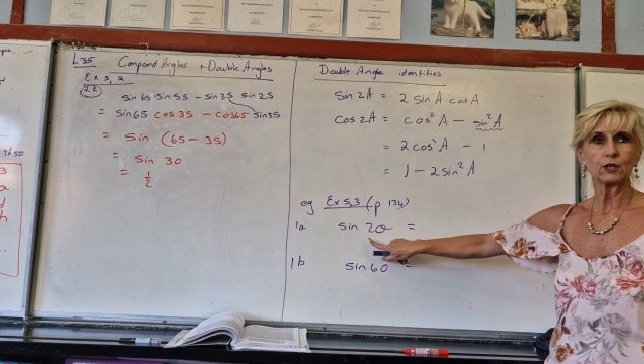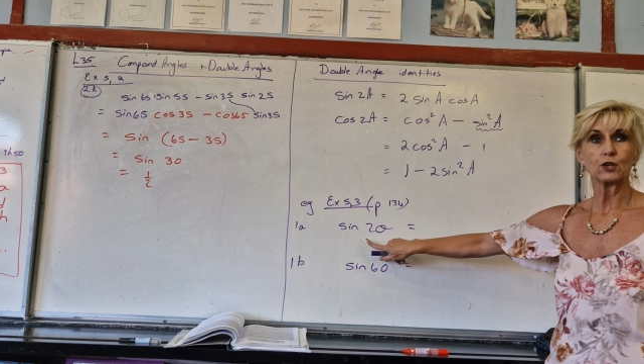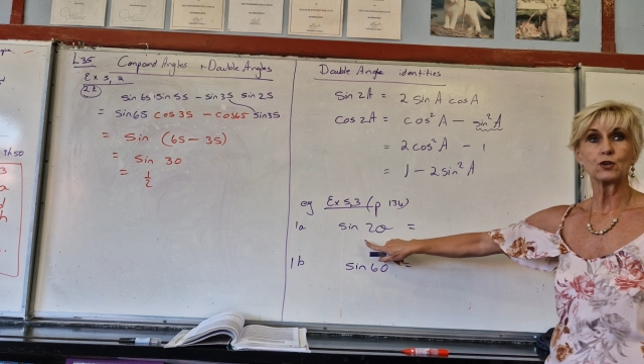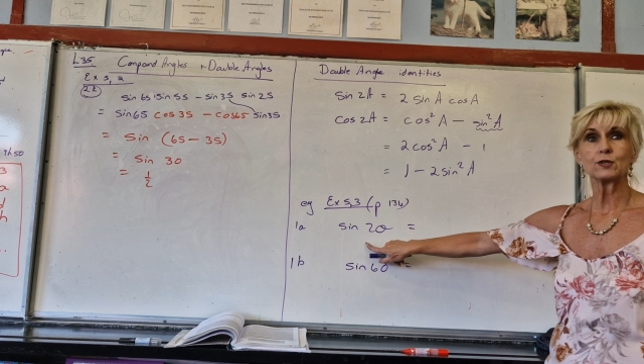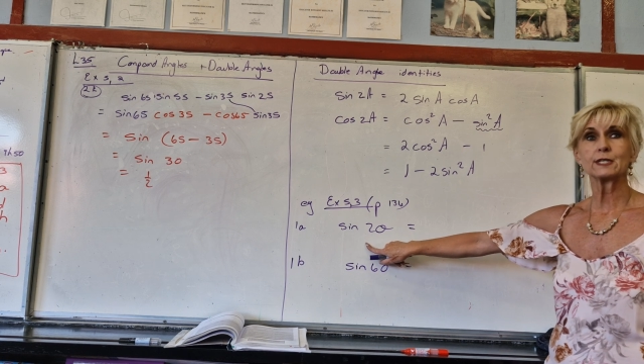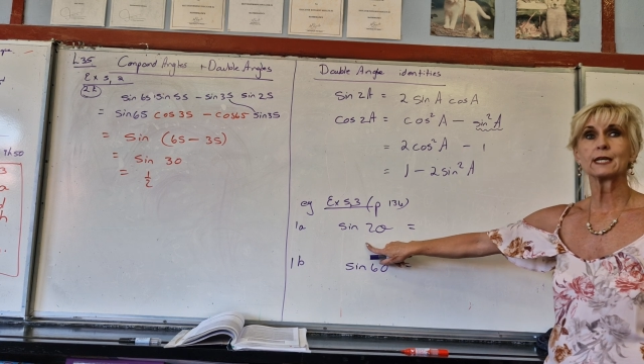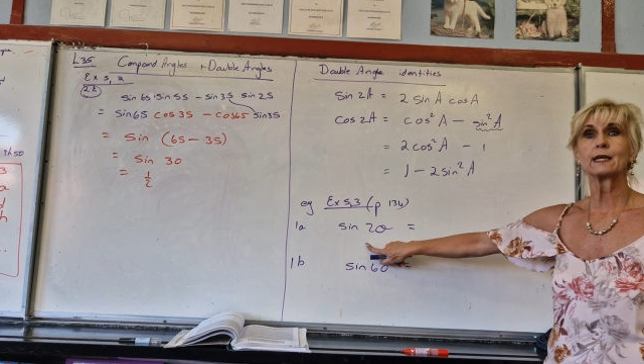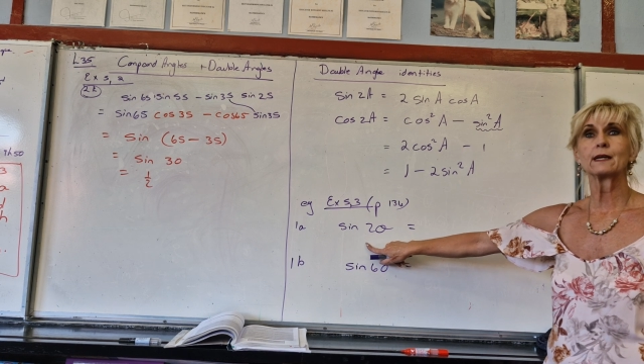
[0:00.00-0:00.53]

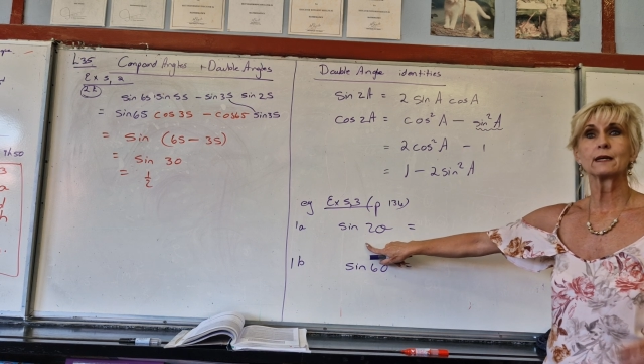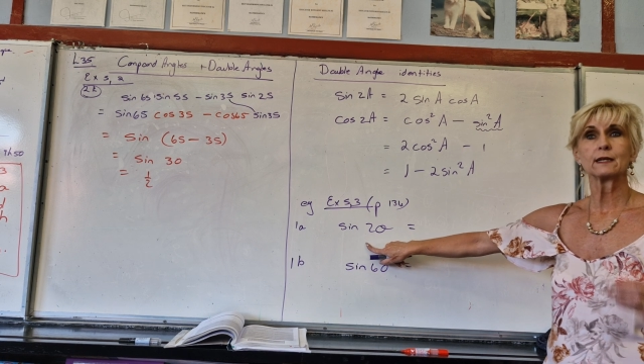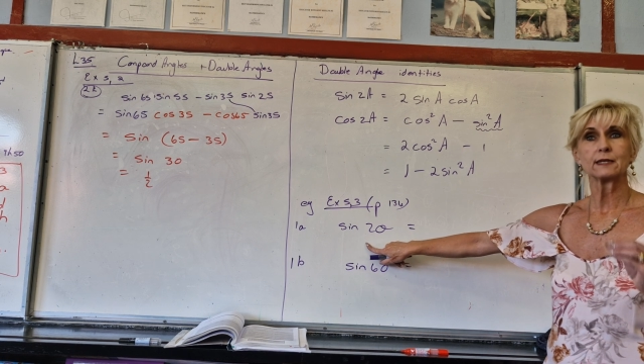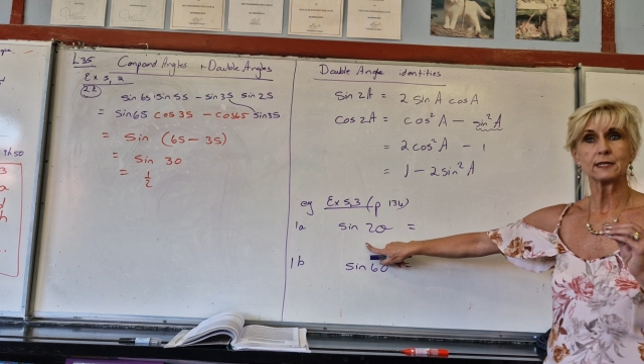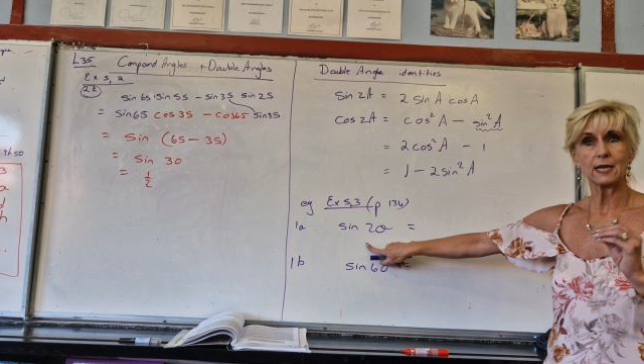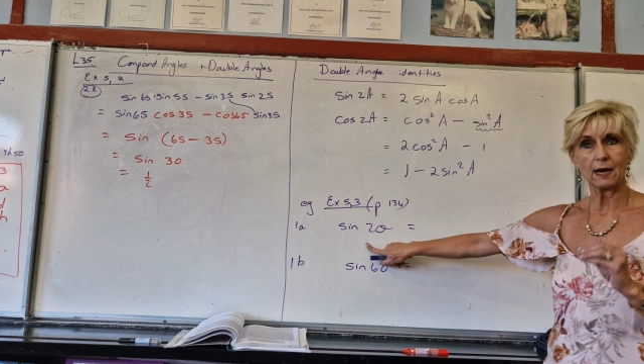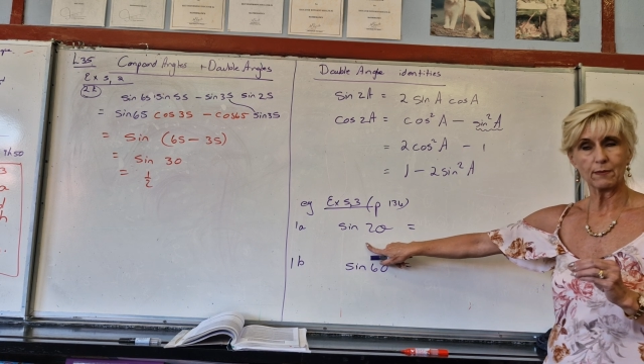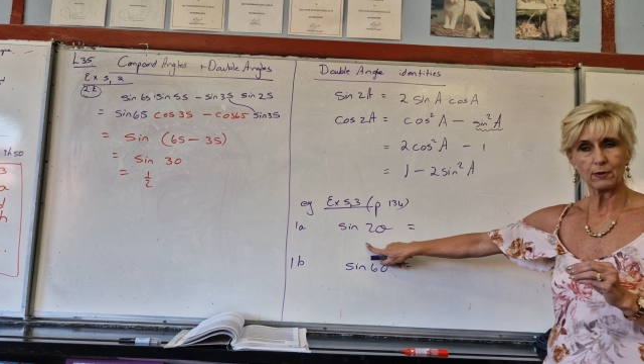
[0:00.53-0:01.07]
Using
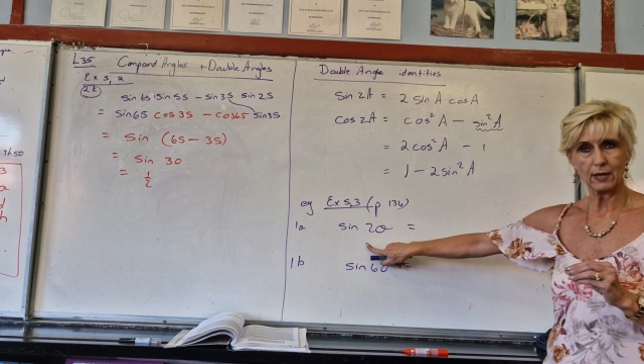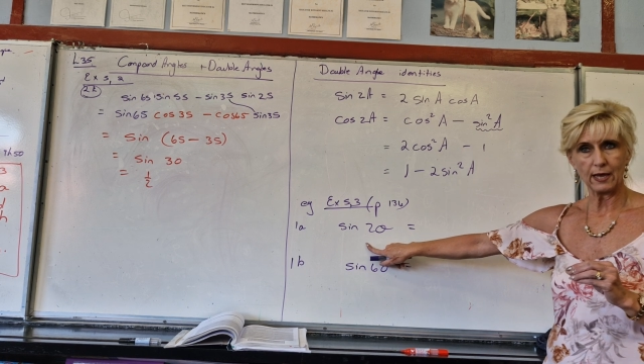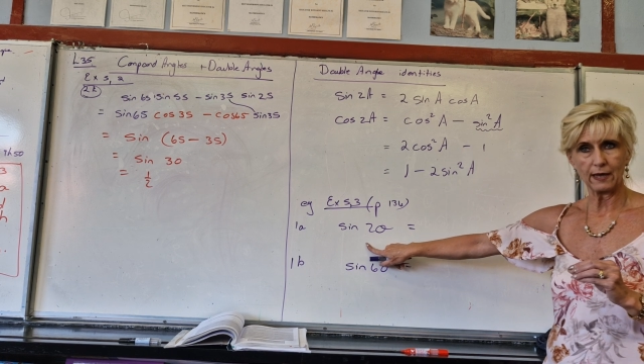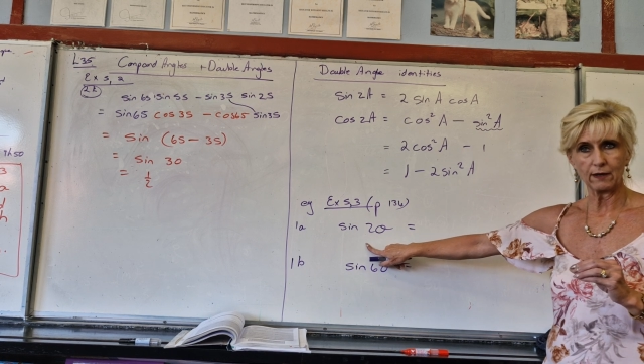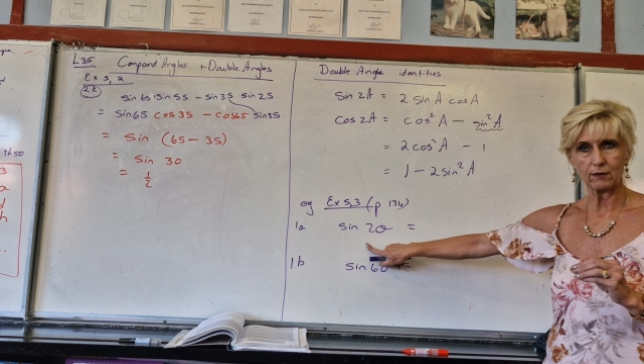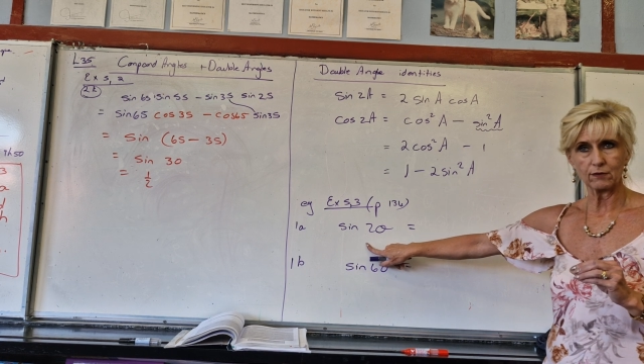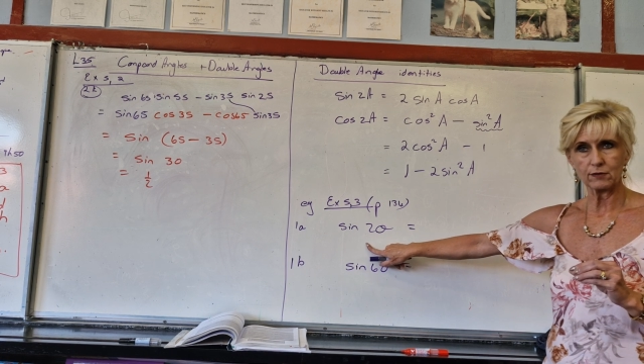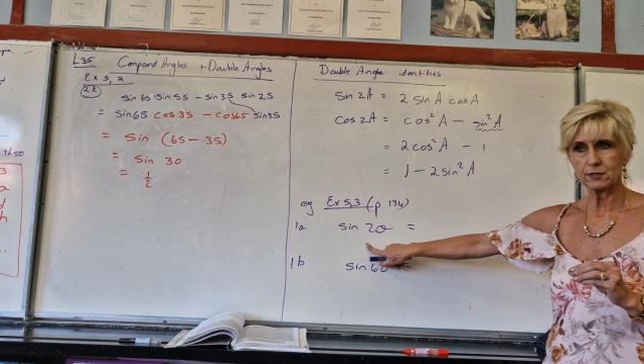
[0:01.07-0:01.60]
double
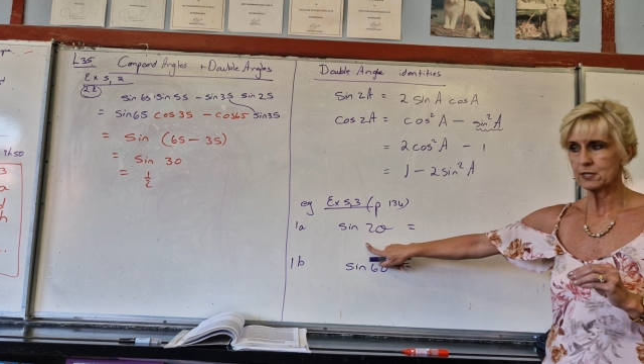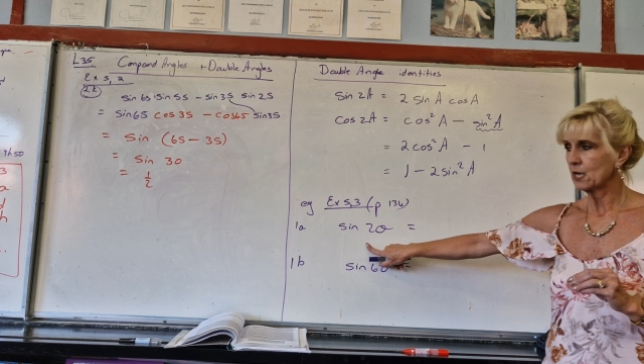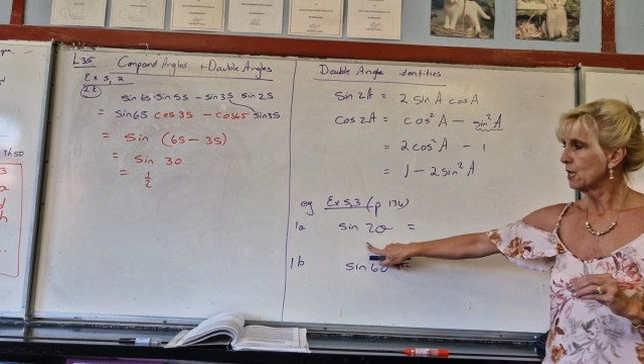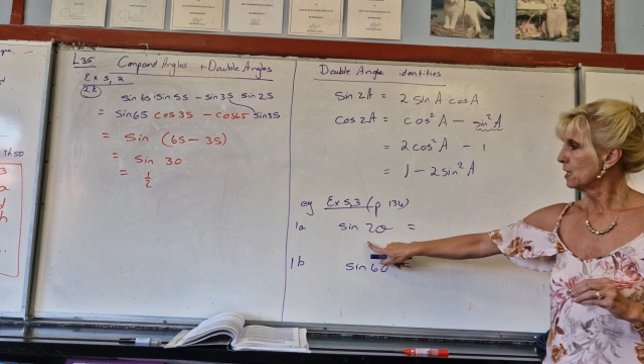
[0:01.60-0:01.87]
angles.